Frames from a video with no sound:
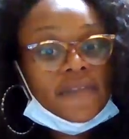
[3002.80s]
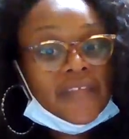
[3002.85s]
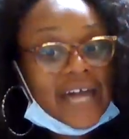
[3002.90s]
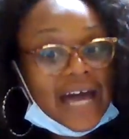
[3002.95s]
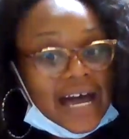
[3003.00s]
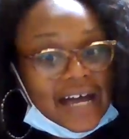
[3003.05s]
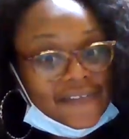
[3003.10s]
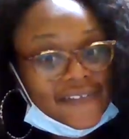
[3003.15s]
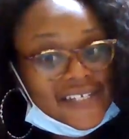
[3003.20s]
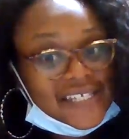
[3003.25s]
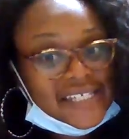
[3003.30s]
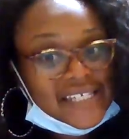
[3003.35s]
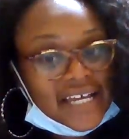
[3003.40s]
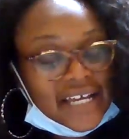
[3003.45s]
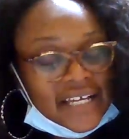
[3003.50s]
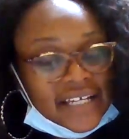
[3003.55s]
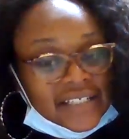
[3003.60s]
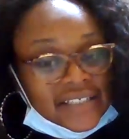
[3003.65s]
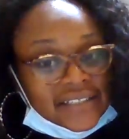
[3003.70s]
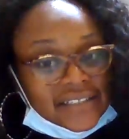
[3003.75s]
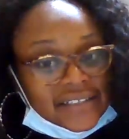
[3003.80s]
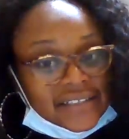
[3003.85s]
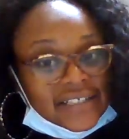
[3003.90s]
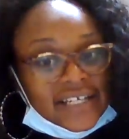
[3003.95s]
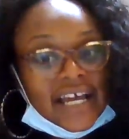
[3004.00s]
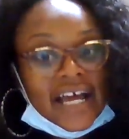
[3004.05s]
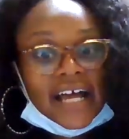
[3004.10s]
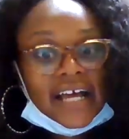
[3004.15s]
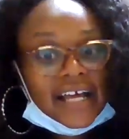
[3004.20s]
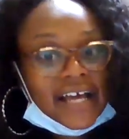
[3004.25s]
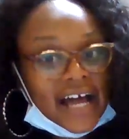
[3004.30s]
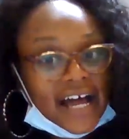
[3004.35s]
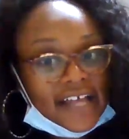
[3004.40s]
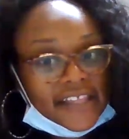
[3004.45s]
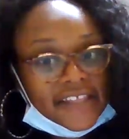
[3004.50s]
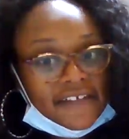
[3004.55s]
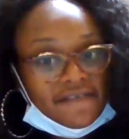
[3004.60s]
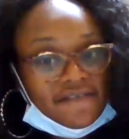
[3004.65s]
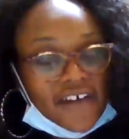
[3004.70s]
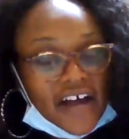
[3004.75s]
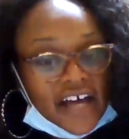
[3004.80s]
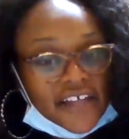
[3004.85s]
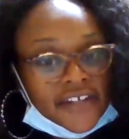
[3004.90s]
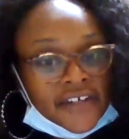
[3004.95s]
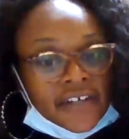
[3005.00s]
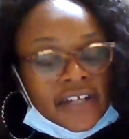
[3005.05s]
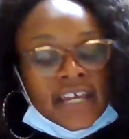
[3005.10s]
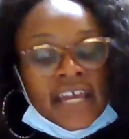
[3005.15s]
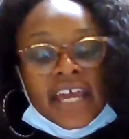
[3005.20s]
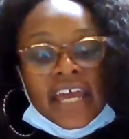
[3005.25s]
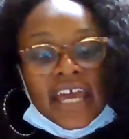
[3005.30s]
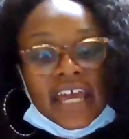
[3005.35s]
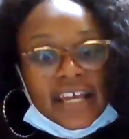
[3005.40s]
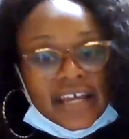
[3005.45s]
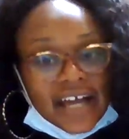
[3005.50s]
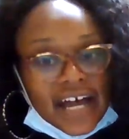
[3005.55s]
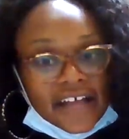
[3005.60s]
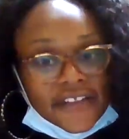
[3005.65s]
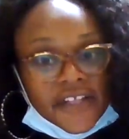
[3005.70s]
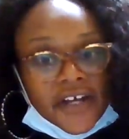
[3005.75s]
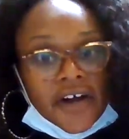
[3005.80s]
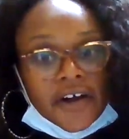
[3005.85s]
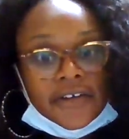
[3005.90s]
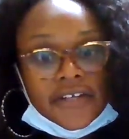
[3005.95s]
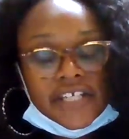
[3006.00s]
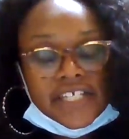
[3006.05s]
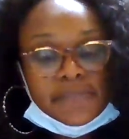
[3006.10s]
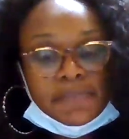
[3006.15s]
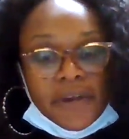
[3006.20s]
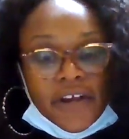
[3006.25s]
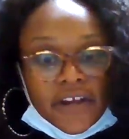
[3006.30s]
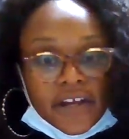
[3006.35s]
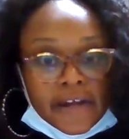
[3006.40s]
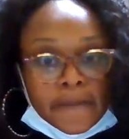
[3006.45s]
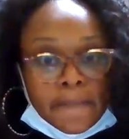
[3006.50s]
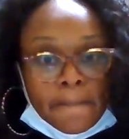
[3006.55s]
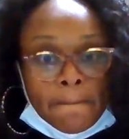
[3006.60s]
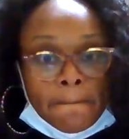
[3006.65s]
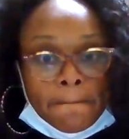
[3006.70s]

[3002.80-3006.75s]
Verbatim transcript: of God the Son, God the Father, and God the Holy Spirit.